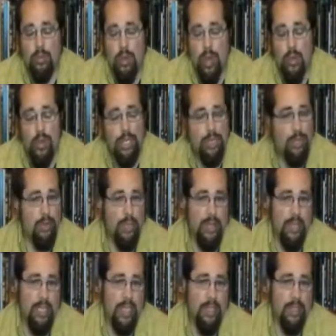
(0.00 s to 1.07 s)
What we do with
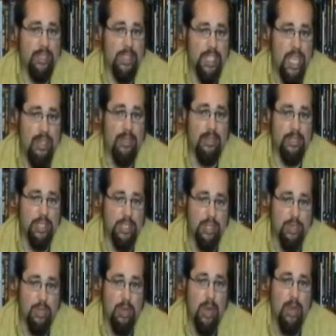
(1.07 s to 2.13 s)
our guilt tells
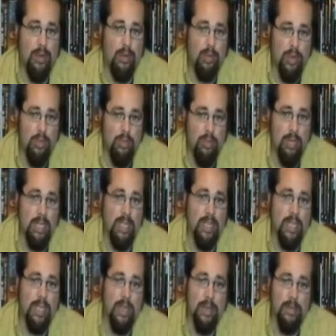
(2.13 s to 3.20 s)
us what we
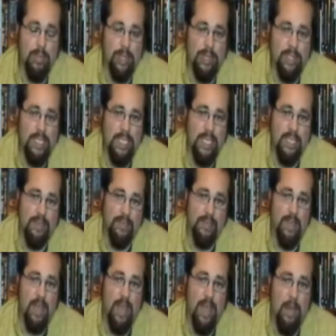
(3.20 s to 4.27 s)
really believe
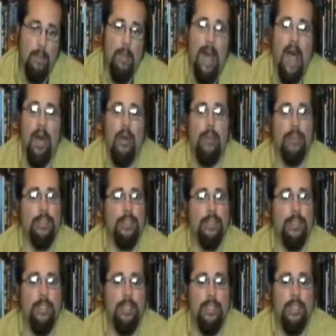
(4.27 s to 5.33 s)
about
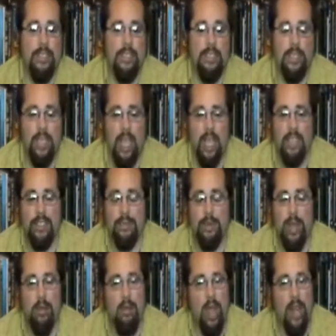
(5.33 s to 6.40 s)
the
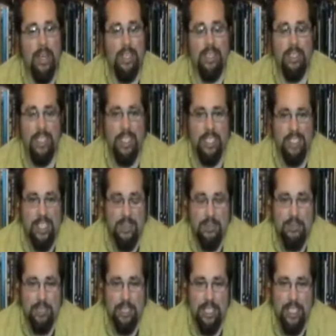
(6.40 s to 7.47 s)
gospel. Ironically, it's
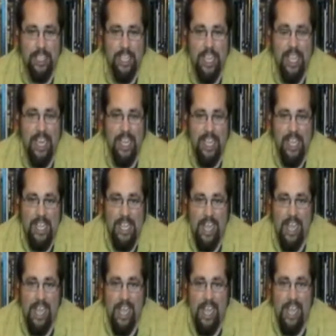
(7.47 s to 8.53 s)
interesting that
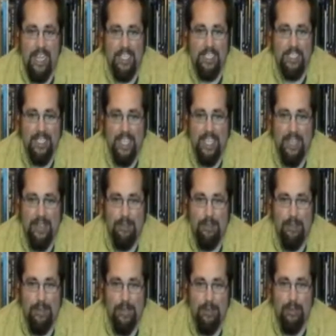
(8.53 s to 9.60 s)
as uh, we
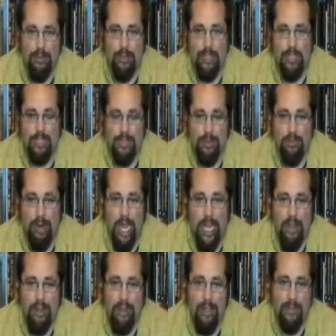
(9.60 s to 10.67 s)
think through this, the
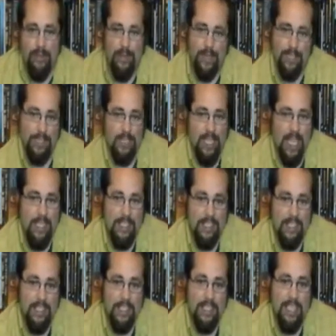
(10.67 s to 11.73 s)
writer of this
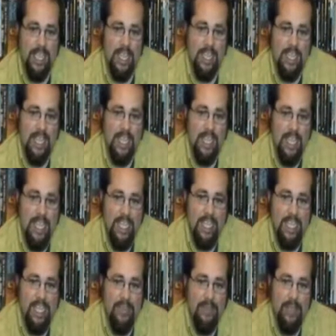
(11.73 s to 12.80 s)
lesson said that
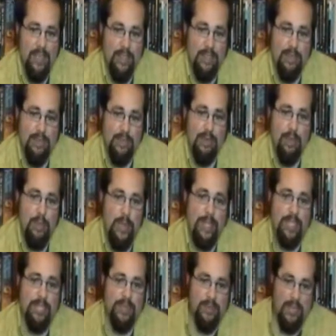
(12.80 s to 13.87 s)
giving the true
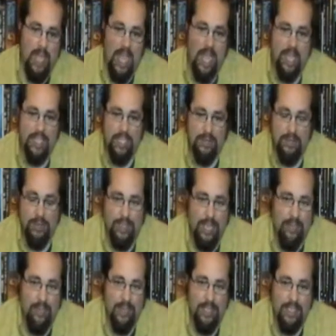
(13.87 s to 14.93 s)
picture of God's
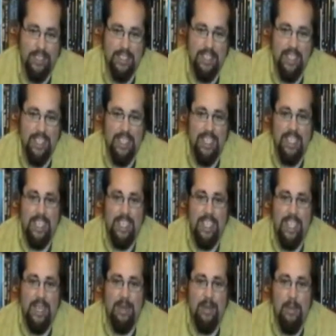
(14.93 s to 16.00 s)
forgiveness
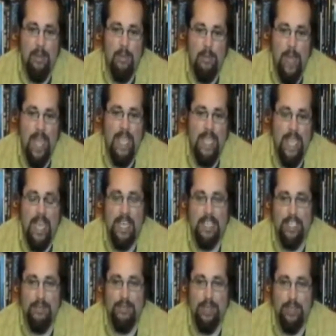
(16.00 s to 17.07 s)
can make
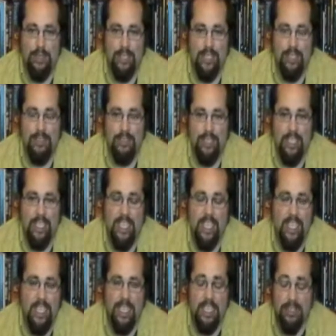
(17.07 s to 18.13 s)
us feel guilty.
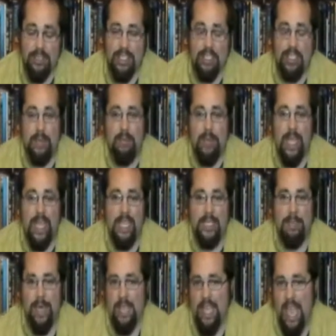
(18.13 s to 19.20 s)
And he was just
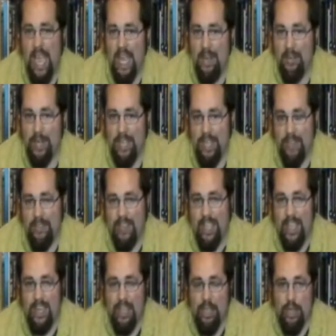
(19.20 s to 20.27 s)
amazed by the irony of
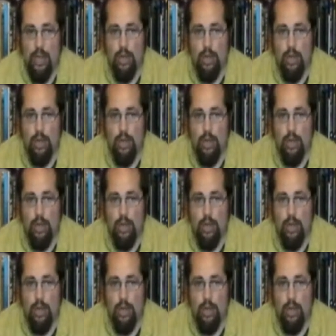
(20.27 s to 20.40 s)
that.